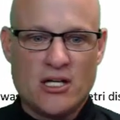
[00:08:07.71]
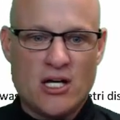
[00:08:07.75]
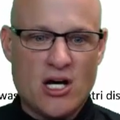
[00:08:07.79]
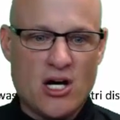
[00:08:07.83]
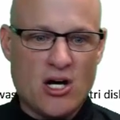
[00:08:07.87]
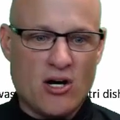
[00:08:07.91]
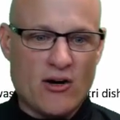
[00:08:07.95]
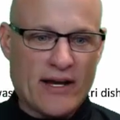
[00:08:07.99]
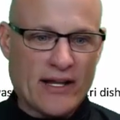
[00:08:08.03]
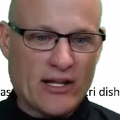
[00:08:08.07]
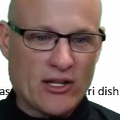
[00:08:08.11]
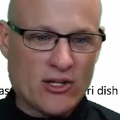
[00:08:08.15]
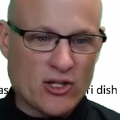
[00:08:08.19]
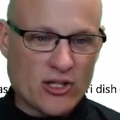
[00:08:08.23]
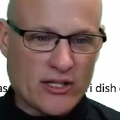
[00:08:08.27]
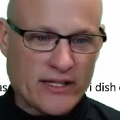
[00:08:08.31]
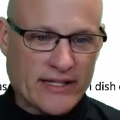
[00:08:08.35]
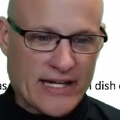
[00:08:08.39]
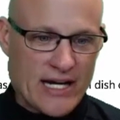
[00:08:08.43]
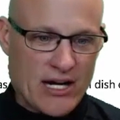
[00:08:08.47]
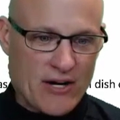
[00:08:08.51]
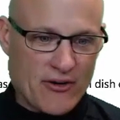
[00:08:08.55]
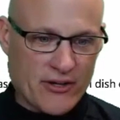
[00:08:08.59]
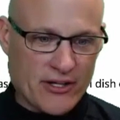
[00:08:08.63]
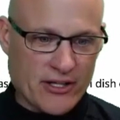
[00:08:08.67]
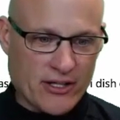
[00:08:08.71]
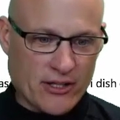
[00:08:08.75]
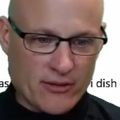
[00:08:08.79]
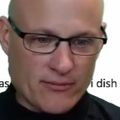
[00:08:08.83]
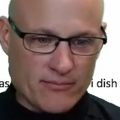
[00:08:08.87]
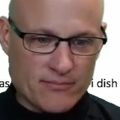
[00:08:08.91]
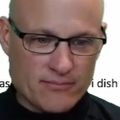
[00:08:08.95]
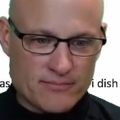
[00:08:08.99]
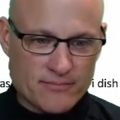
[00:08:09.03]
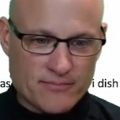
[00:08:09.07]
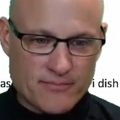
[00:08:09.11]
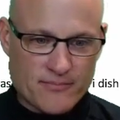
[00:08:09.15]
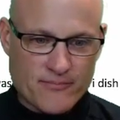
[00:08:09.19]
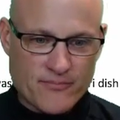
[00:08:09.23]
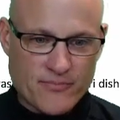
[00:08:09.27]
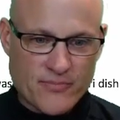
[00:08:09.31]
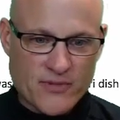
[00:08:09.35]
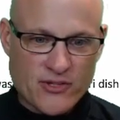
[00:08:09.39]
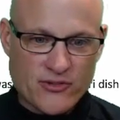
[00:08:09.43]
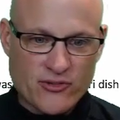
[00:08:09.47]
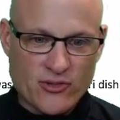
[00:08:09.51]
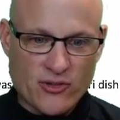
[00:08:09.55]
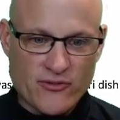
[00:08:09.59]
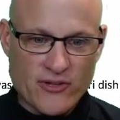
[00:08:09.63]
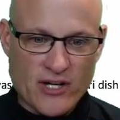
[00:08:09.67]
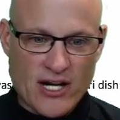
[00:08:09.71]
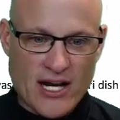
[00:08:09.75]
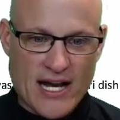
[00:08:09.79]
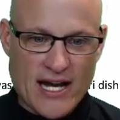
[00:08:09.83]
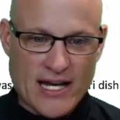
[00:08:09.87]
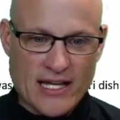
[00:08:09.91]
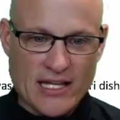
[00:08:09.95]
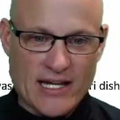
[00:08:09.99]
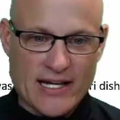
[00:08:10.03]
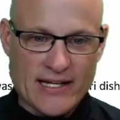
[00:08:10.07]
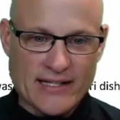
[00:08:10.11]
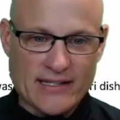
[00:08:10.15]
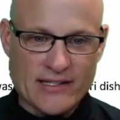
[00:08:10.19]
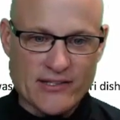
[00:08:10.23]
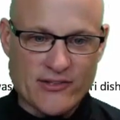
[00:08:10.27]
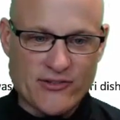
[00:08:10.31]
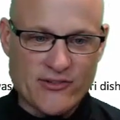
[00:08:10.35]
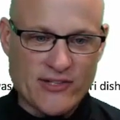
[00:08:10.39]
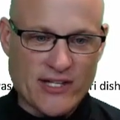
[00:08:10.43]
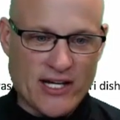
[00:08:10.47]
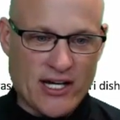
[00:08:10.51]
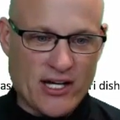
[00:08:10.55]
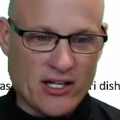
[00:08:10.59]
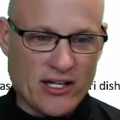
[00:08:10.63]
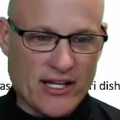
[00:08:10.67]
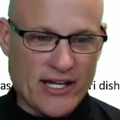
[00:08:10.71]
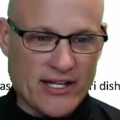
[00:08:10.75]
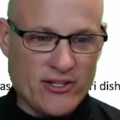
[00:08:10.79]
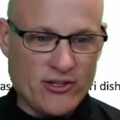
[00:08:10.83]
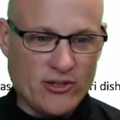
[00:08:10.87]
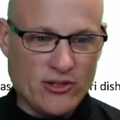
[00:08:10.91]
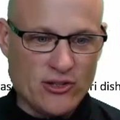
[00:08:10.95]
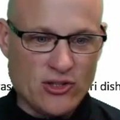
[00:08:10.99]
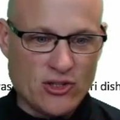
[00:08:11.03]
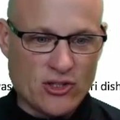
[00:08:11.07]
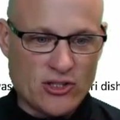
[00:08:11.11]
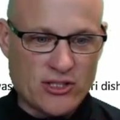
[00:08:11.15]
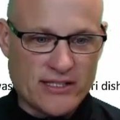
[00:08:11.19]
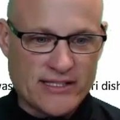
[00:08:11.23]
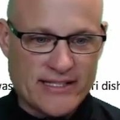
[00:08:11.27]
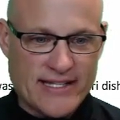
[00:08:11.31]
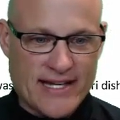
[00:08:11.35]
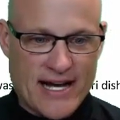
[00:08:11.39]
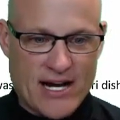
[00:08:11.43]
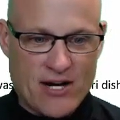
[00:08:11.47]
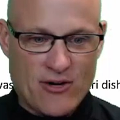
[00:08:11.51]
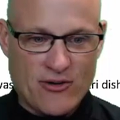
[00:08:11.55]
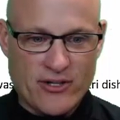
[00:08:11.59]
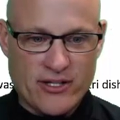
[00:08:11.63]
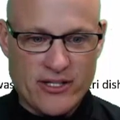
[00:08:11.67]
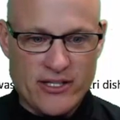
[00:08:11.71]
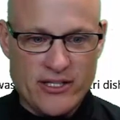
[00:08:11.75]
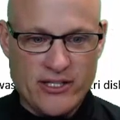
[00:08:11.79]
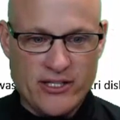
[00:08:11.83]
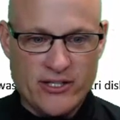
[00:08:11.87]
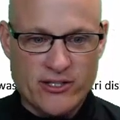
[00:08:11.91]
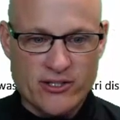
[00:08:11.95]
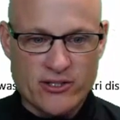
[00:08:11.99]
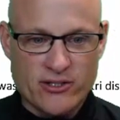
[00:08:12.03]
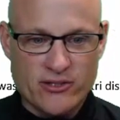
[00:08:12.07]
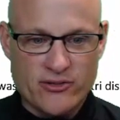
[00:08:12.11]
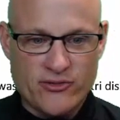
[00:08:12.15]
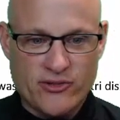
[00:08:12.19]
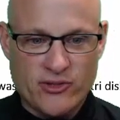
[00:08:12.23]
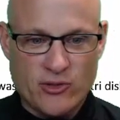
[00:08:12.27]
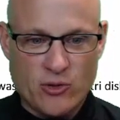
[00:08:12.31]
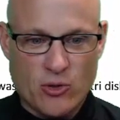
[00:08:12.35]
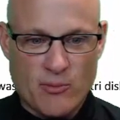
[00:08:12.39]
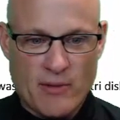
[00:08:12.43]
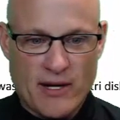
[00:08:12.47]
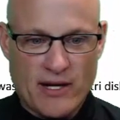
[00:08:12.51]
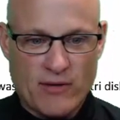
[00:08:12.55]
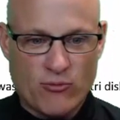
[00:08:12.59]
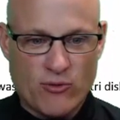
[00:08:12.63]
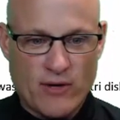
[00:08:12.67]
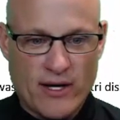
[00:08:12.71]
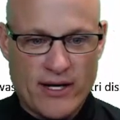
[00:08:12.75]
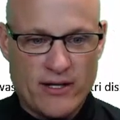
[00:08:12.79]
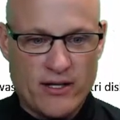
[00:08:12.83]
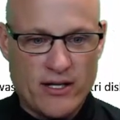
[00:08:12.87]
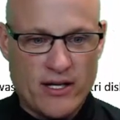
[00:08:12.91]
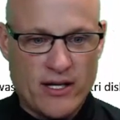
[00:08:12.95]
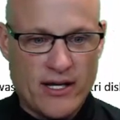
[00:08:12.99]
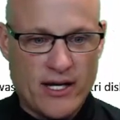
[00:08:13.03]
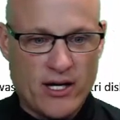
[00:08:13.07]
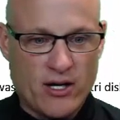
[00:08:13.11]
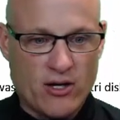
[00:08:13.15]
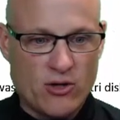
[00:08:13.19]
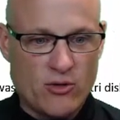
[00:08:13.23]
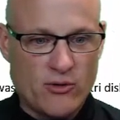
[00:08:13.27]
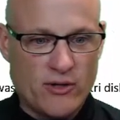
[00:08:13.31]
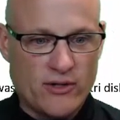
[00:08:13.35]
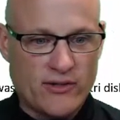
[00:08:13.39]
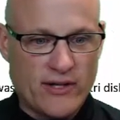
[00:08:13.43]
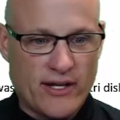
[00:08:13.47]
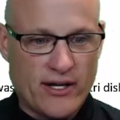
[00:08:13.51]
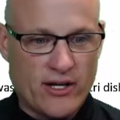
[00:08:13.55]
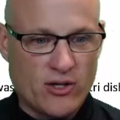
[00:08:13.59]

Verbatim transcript: Oh, I look down here. So if you highlight the cell and you look down here, see where my red arrow is?